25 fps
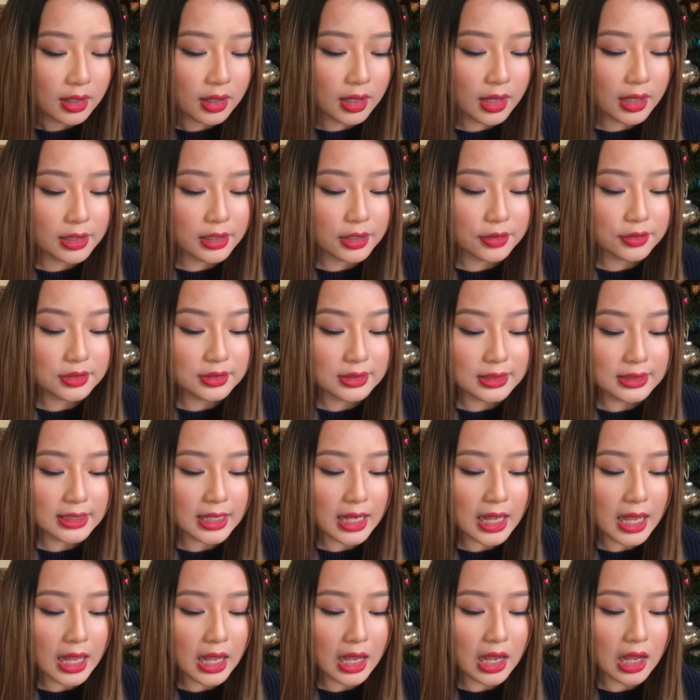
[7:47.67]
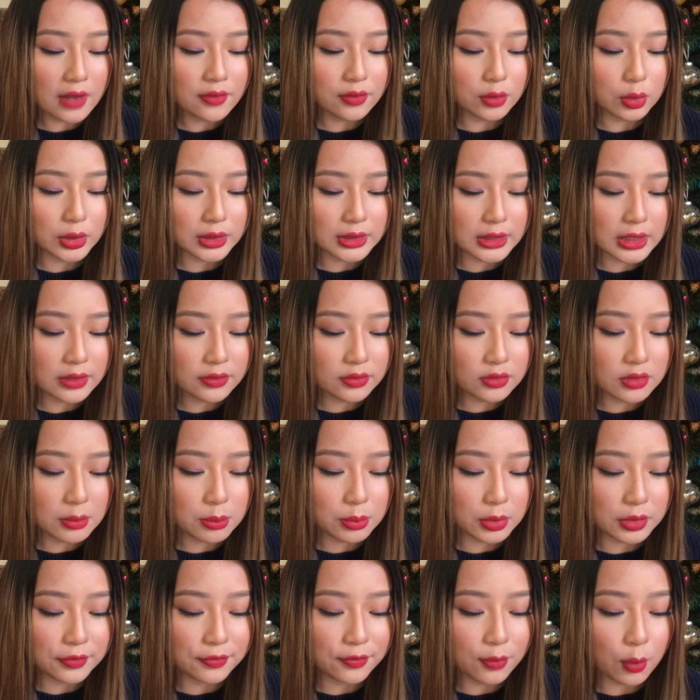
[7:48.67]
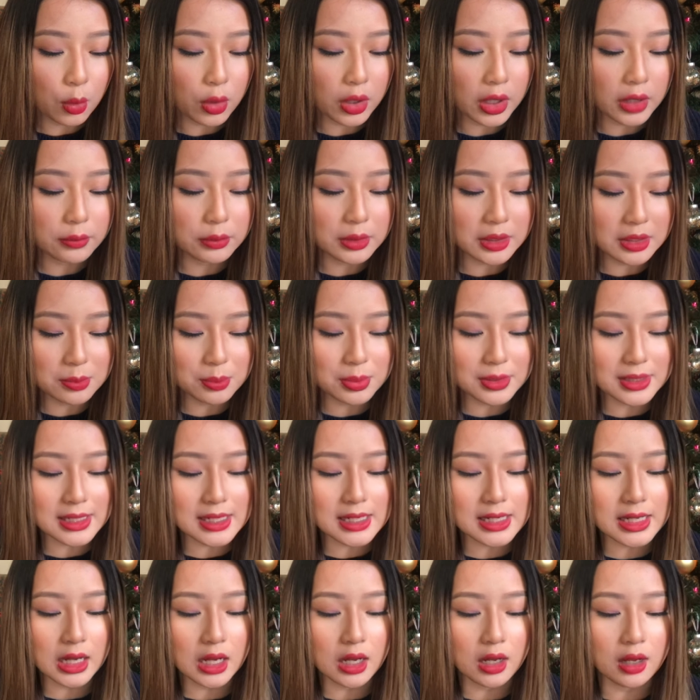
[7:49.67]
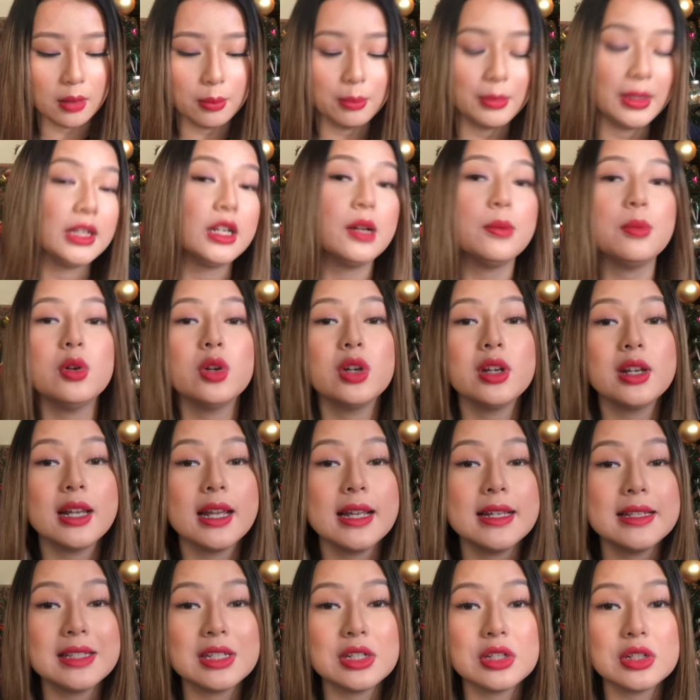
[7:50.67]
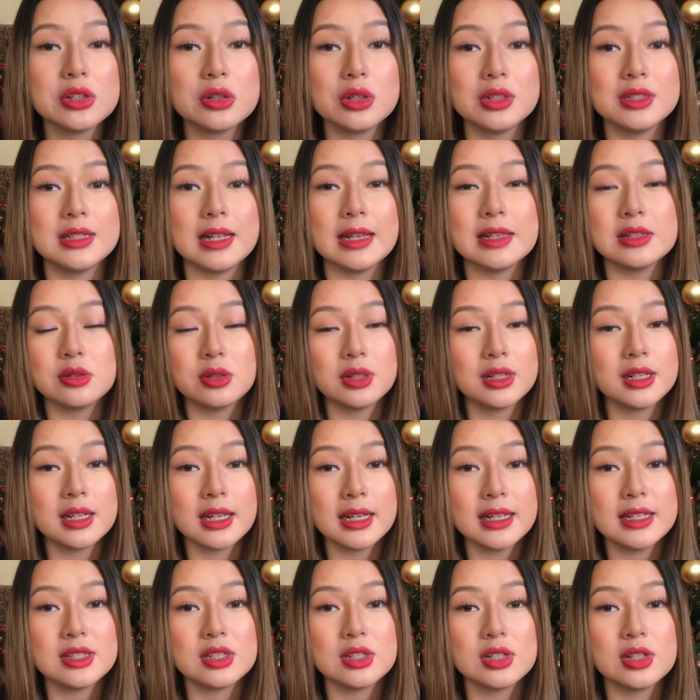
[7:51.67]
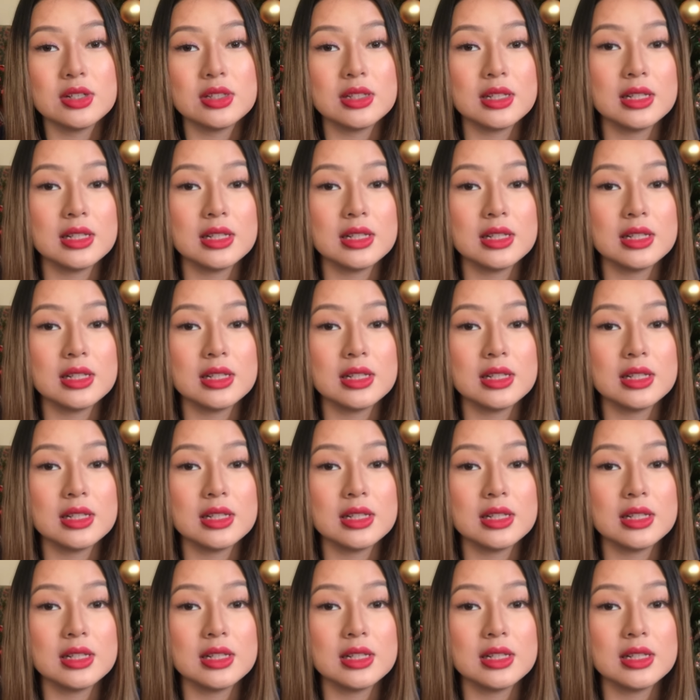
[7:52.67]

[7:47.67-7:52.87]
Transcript: Another thing I have, or gift number four, would be um, makeup organizer or desk organizers.